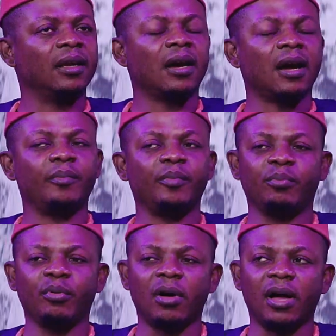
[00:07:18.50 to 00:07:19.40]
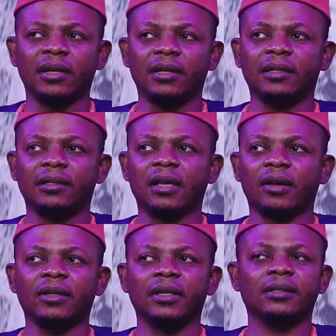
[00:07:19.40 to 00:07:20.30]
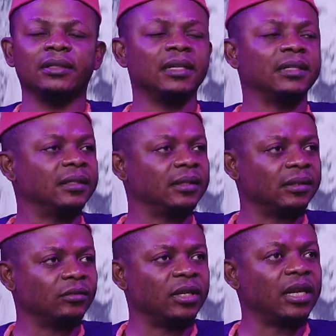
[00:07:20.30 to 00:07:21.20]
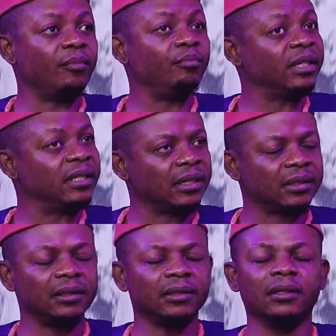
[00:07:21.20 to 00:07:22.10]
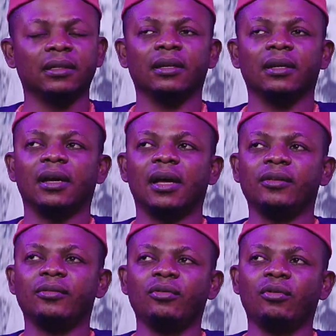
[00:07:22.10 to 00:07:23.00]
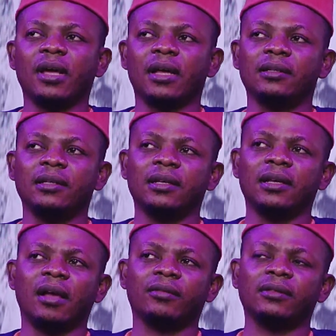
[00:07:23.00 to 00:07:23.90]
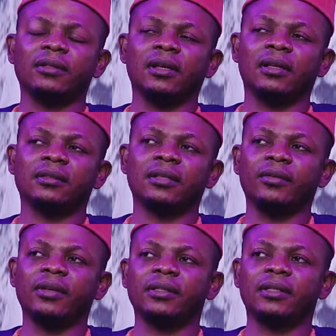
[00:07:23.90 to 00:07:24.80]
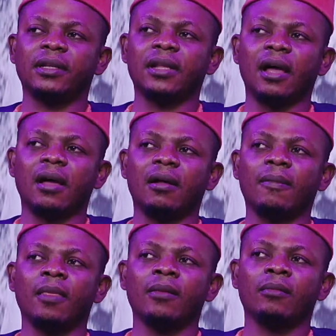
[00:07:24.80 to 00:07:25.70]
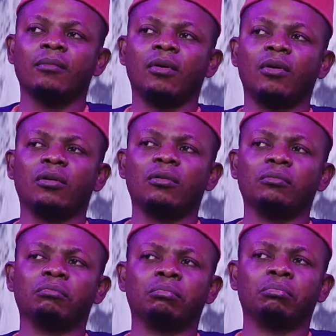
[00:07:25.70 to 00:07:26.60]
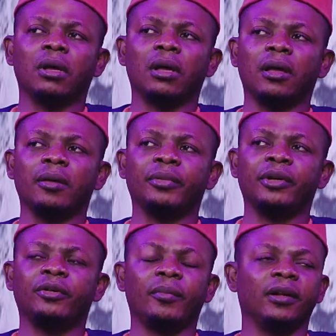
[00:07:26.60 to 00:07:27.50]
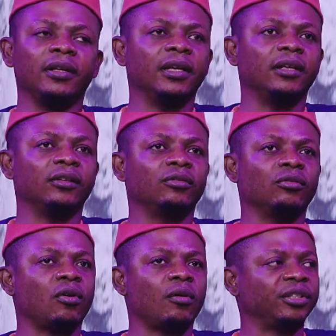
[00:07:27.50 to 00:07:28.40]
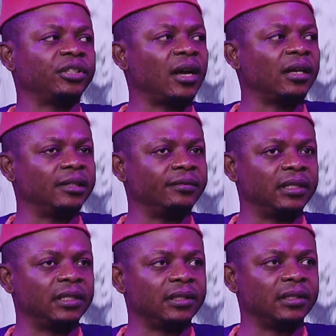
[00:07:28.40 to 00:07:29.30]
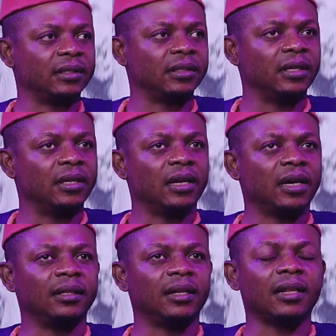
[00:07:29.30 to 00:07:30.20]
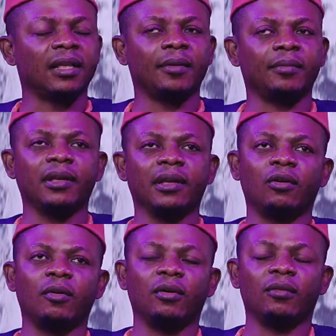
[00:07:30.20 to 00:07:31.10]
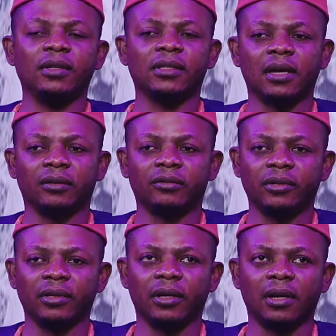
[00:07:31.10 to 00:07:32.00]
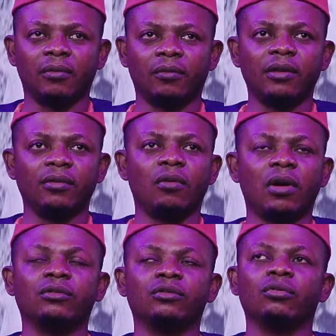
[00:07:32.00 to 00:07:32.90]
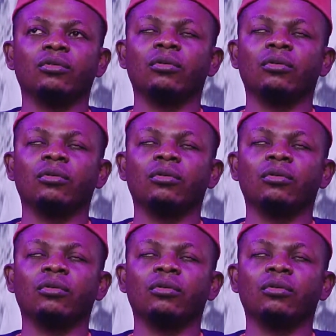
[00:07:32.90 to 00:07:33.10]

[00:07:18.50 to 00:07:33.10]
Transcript: our people are in the southeast states doing their businesses. And you know that the uh, southeast states are more uh, predominantly into commercial activities. And that helped the economy of this country. And when you want to,